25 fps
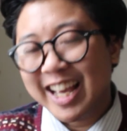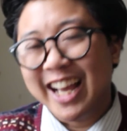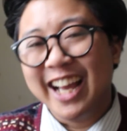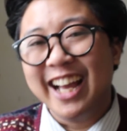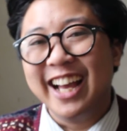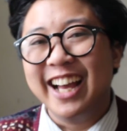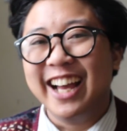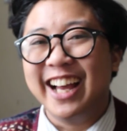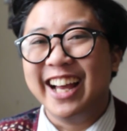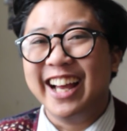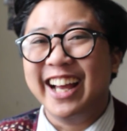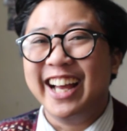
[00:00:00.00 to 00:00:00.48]

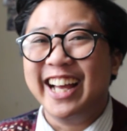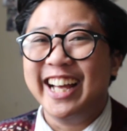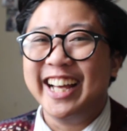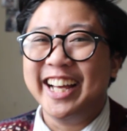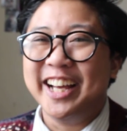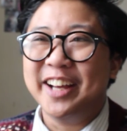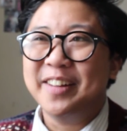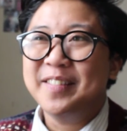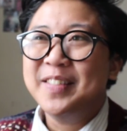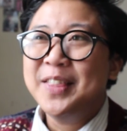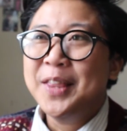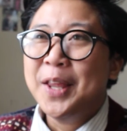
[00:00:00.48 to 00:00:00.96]

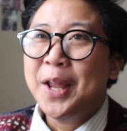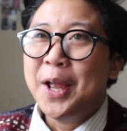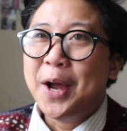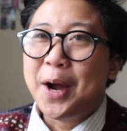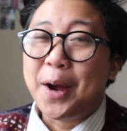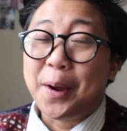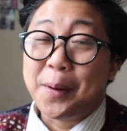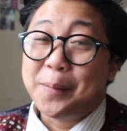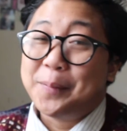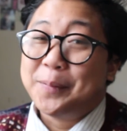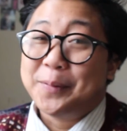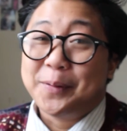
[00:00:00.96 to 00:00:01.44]

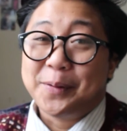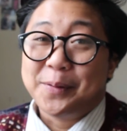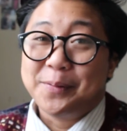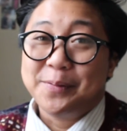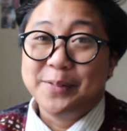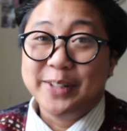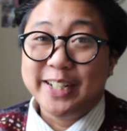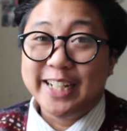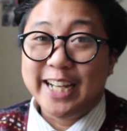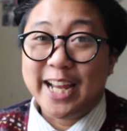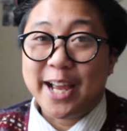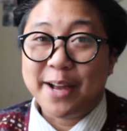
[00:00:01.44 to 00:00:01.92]
I'm,
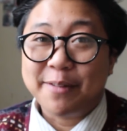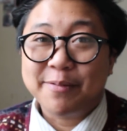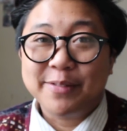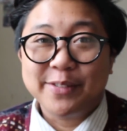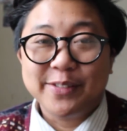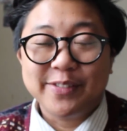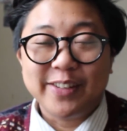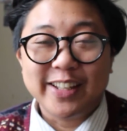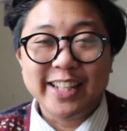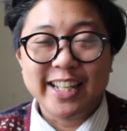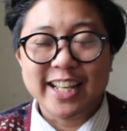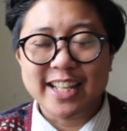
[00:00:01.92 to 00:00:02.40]
I'm really
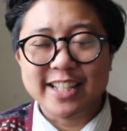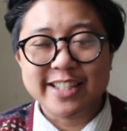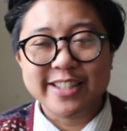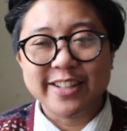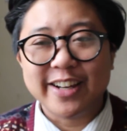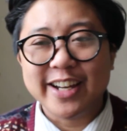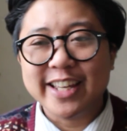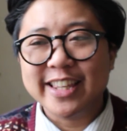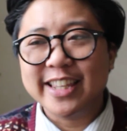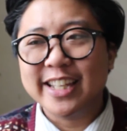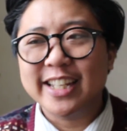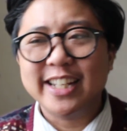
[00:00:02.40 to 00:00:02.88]
happy about that.
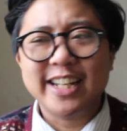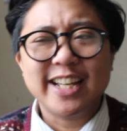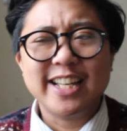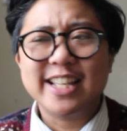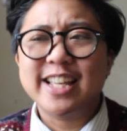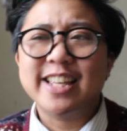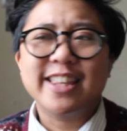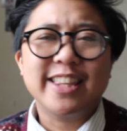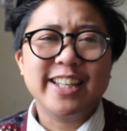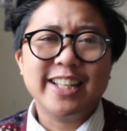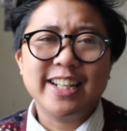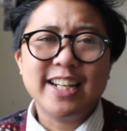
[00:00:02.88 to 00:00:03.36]
So I think
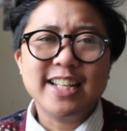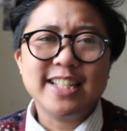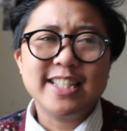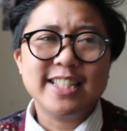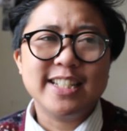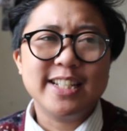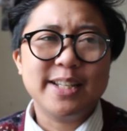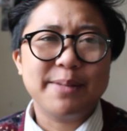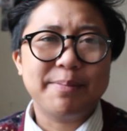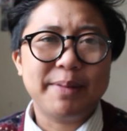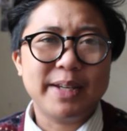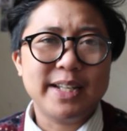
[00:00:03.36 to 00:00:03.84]
that I think
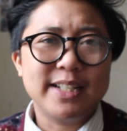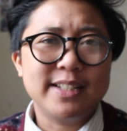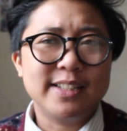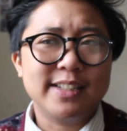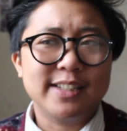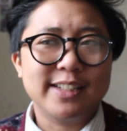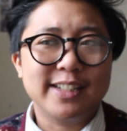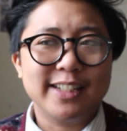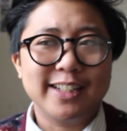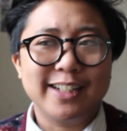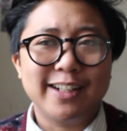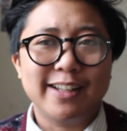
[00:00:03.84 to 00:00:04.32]
that's it
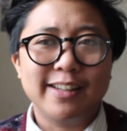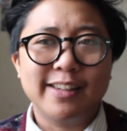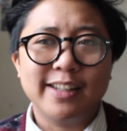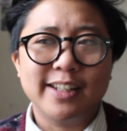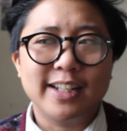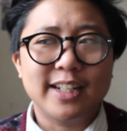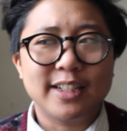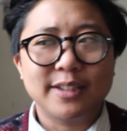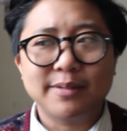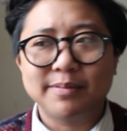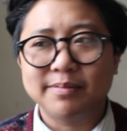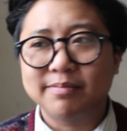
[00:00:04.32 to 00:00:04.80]
basically. I
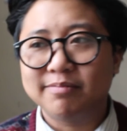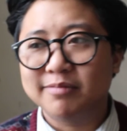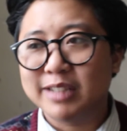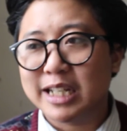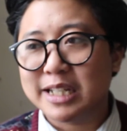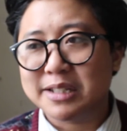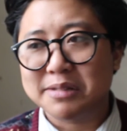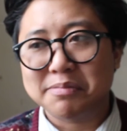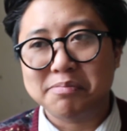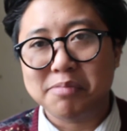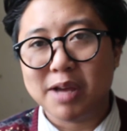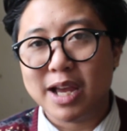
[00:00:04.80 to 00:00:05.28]
think that's
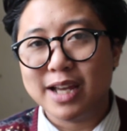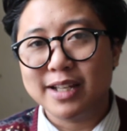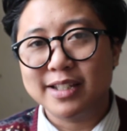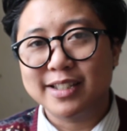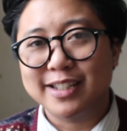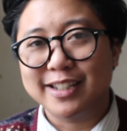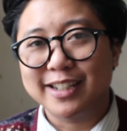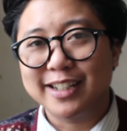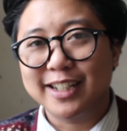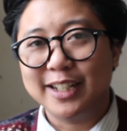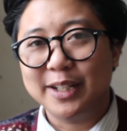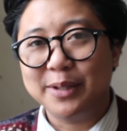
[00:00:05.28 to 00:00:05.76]
that's
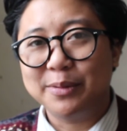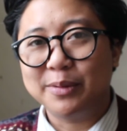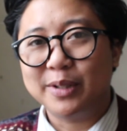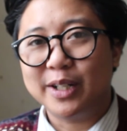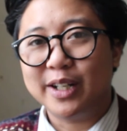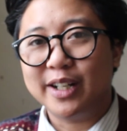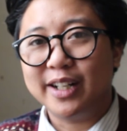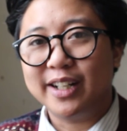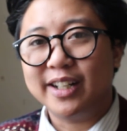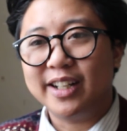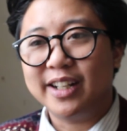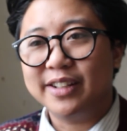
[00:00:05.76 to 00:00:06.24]
basically
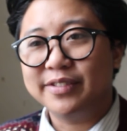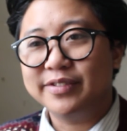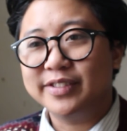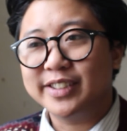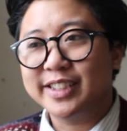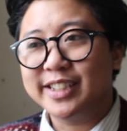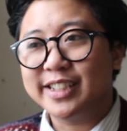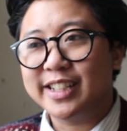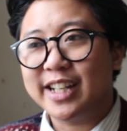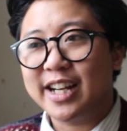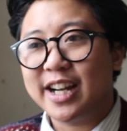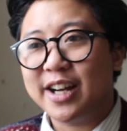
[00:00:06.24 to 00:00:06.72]
what I
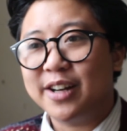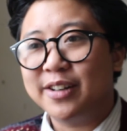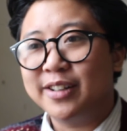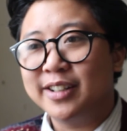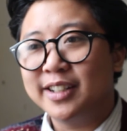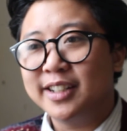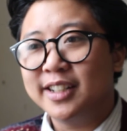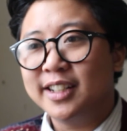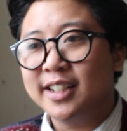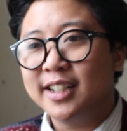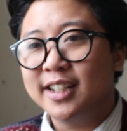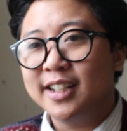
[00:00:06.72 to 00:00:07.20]
figured out.